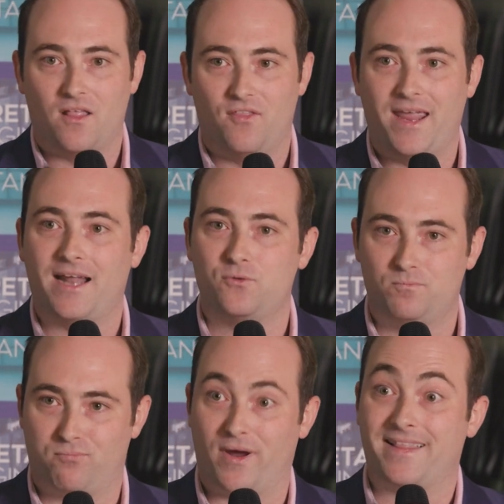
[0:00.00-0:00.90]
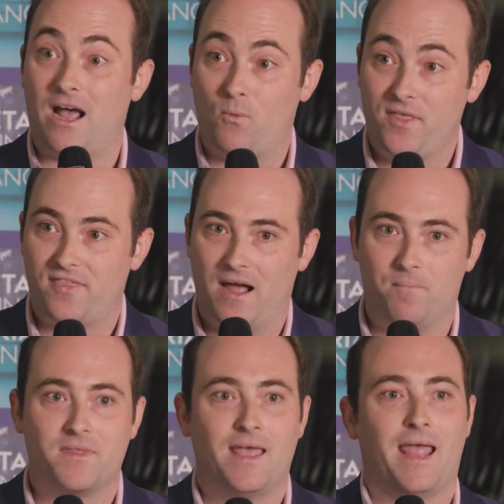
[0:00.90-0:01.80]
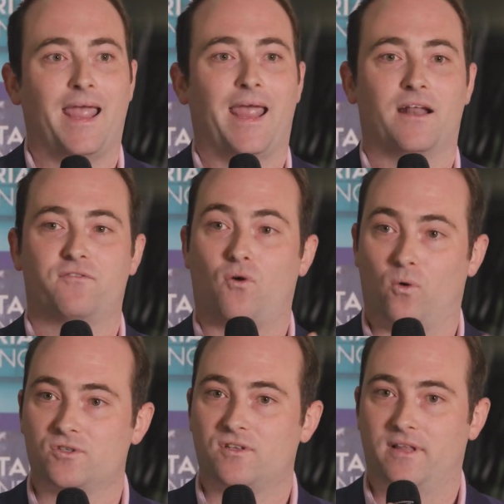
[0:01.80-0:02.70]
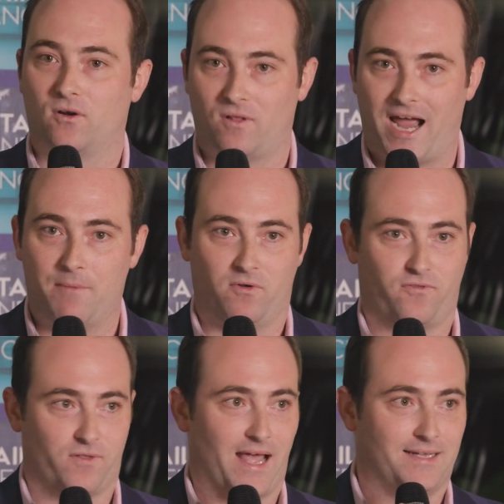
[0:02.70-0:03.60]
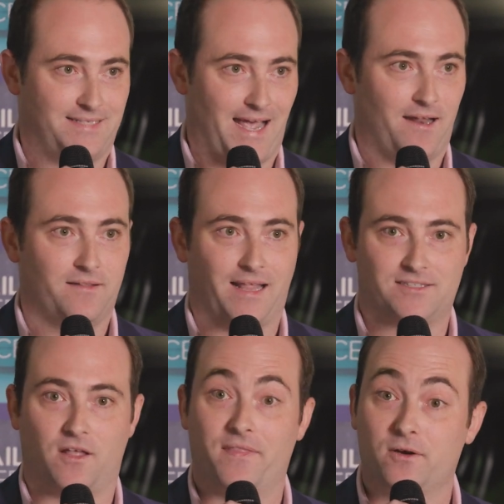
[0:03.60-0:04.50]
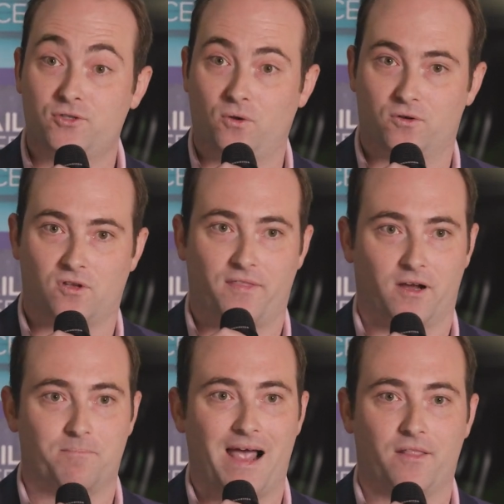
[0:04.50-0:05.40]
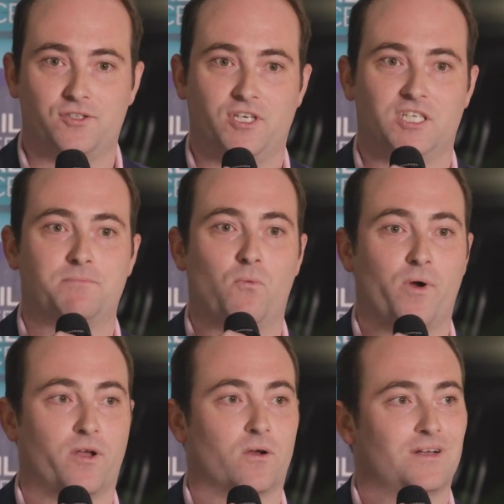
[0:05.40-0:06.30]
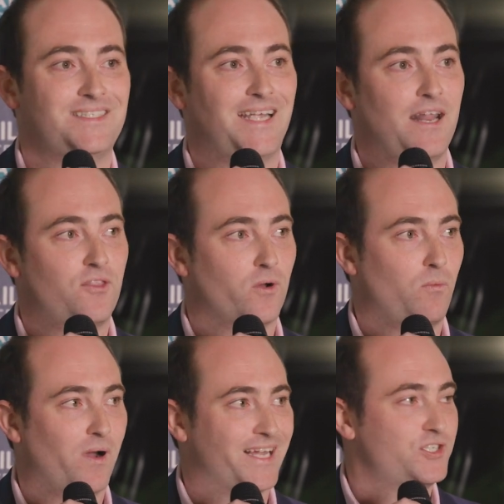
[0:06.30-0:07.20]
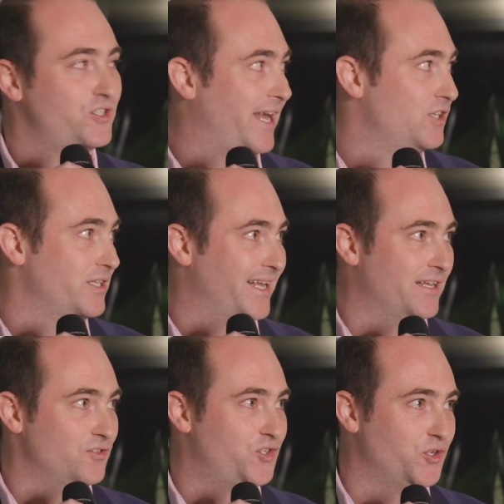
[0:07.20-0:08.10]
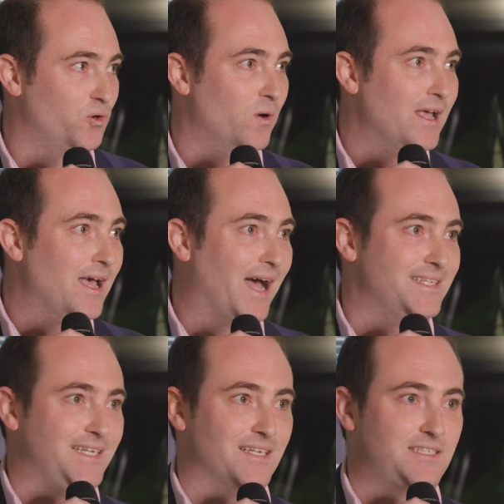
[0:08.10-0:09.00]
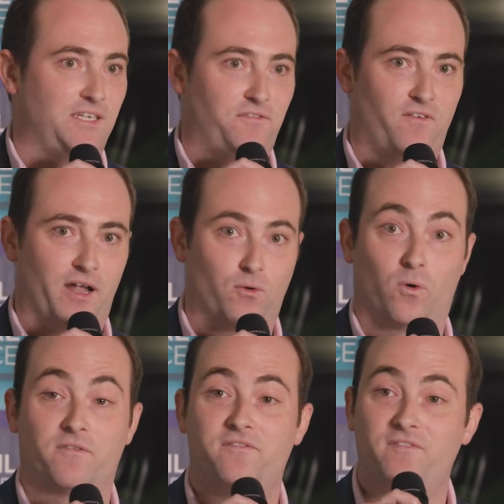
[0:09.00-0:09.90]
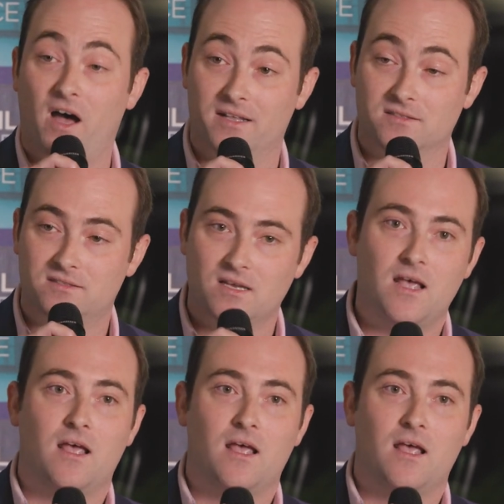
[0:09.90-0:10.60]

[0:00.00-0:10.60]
They had to bring that with them. And of course, they're liable for that debt. That's on their shoulders, on their balance sheets. But when you're 1031 exchanging into a DST fund or funds,